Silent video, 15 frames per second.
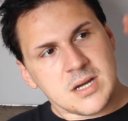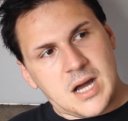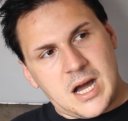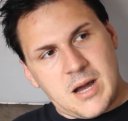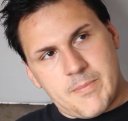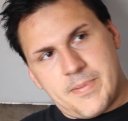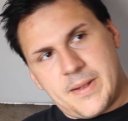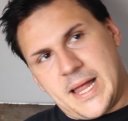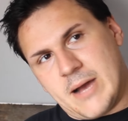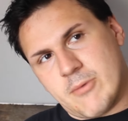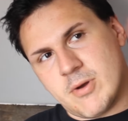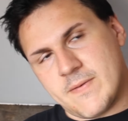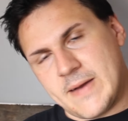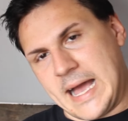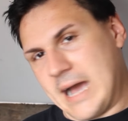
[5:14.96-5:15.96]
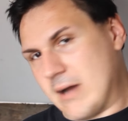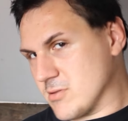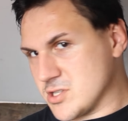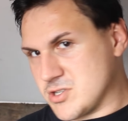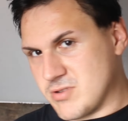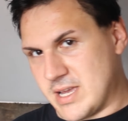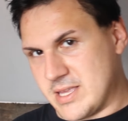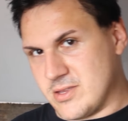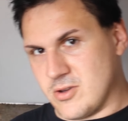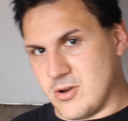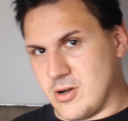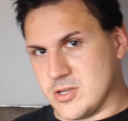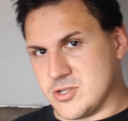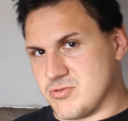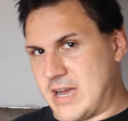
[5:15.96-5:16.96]
up there with How to Train
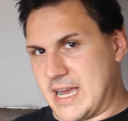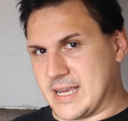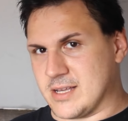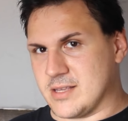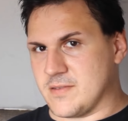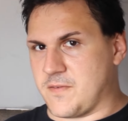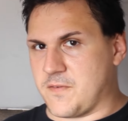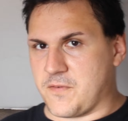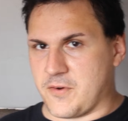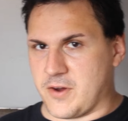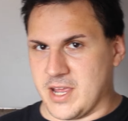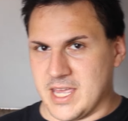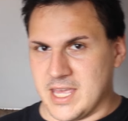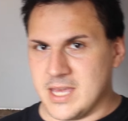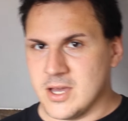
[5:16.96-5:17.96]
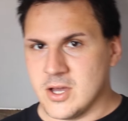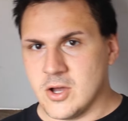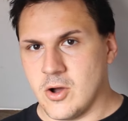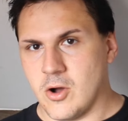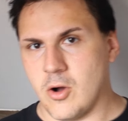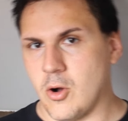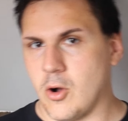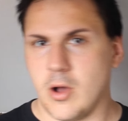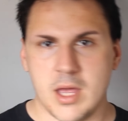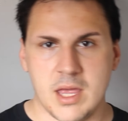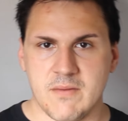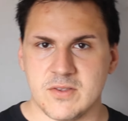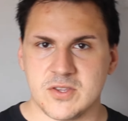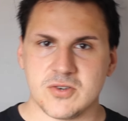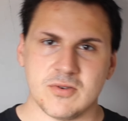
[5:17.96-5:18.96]
Your Dragon three or
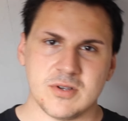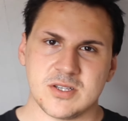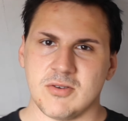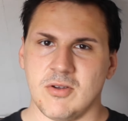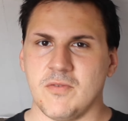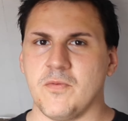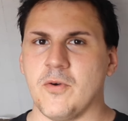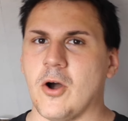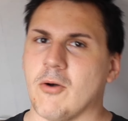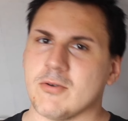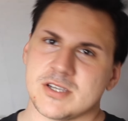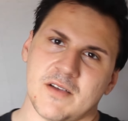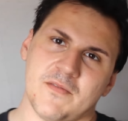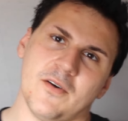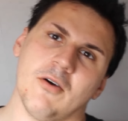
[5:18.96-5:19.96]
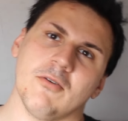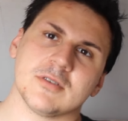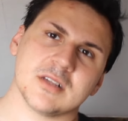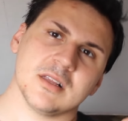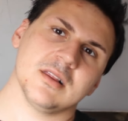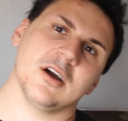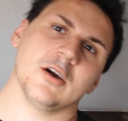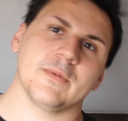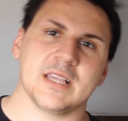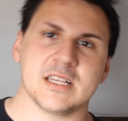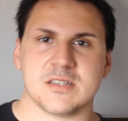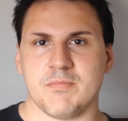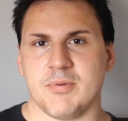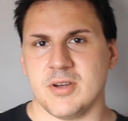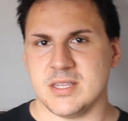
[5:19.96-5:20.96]
even Toy Story four, which I thought was a little bit
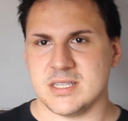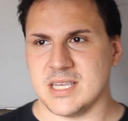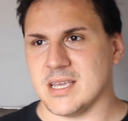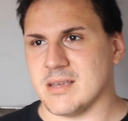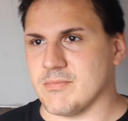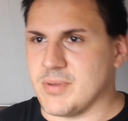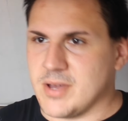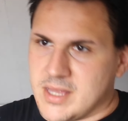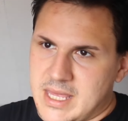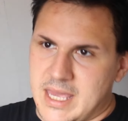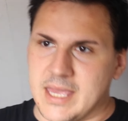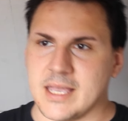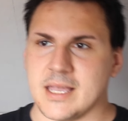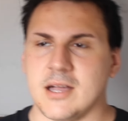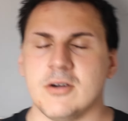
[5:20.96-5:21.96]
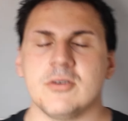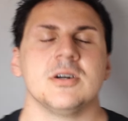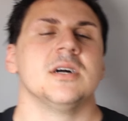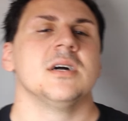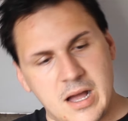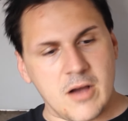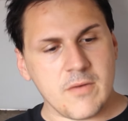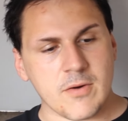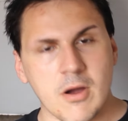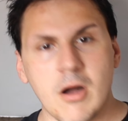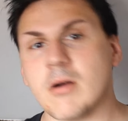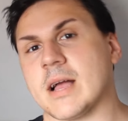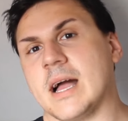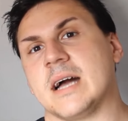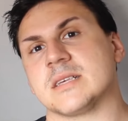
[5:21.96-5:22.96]
disappointing, but there you go.
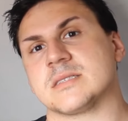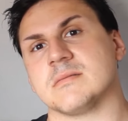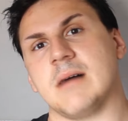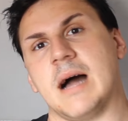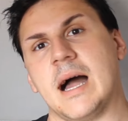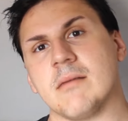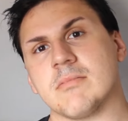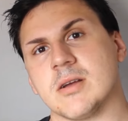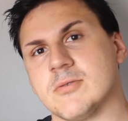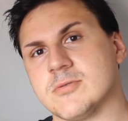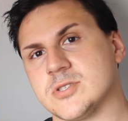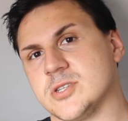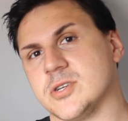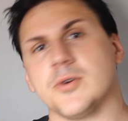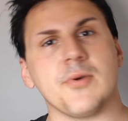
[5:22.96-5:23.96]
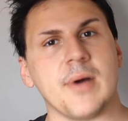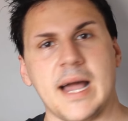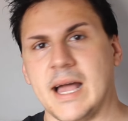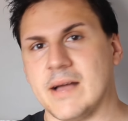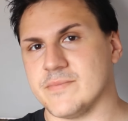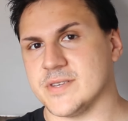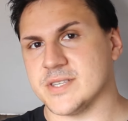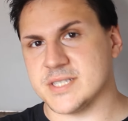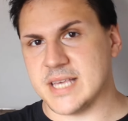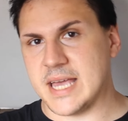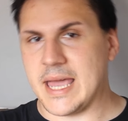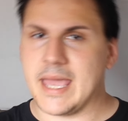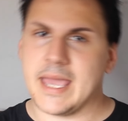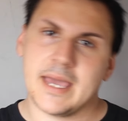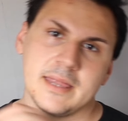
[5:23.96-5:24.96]
Overall, guys, I'm going to have to
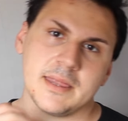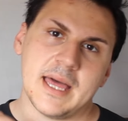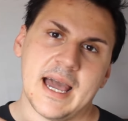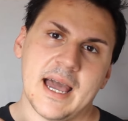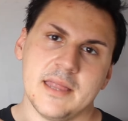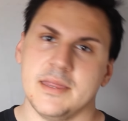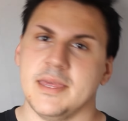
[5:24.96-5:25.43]
say that